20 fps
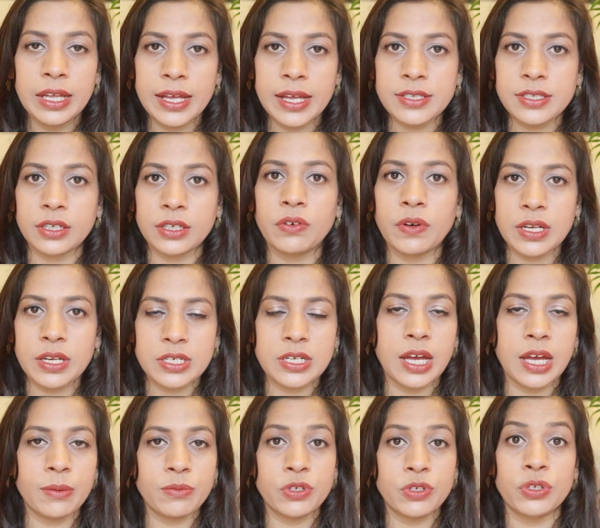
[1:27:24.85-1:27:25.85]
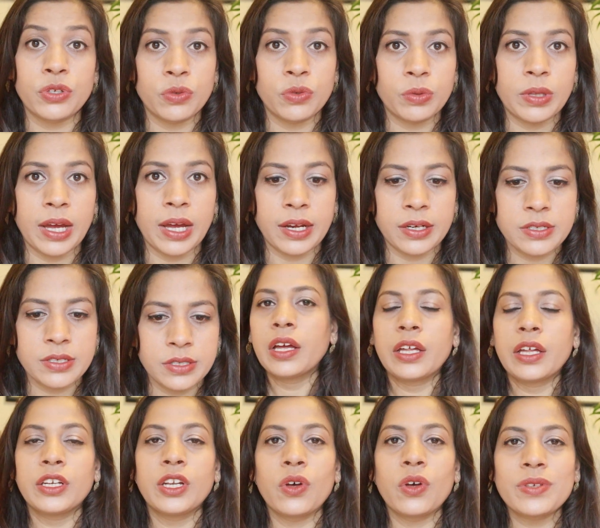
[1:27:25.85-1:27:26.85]
It's a great time to do that.
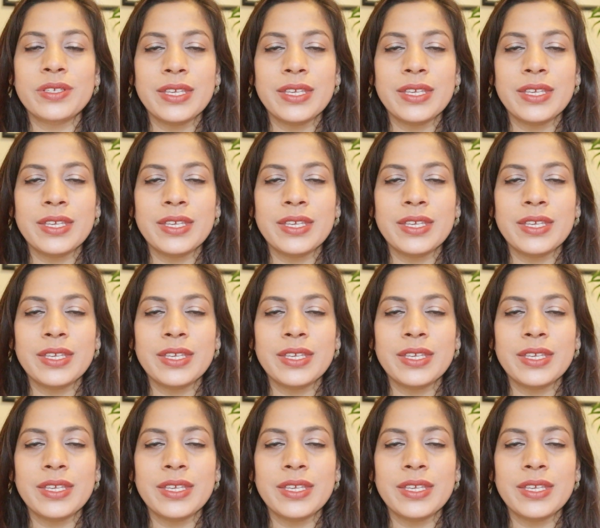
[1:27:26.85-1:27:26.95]
Now,